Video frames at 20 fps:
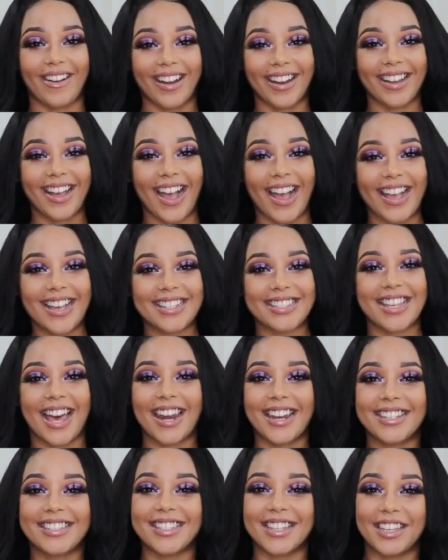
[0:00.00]
Alright guys,
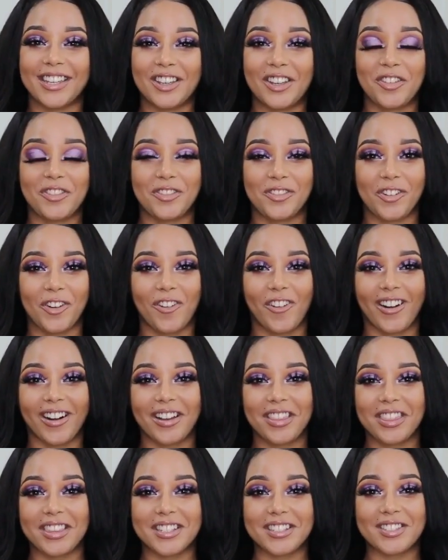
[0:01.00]
that is it
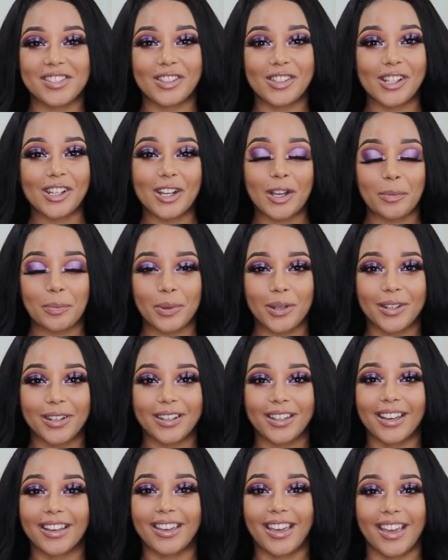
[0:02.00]
for this
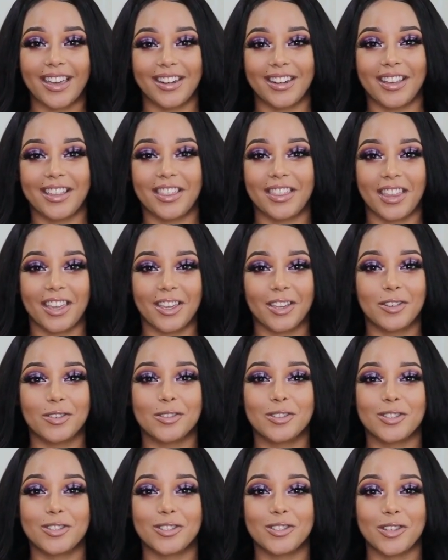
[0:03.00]
lookbook. Again, thank
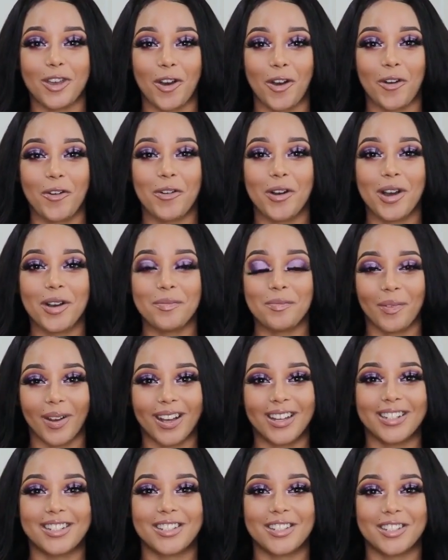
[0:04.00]
you so
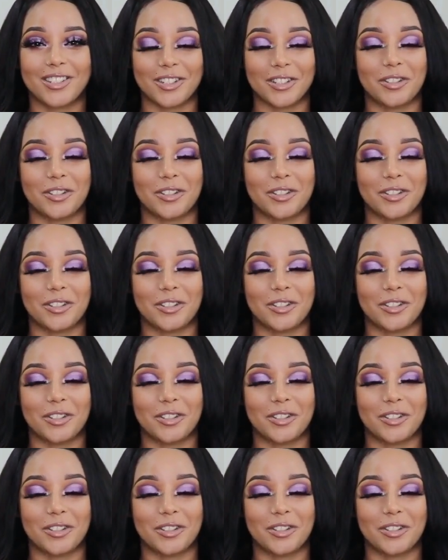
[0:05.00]
much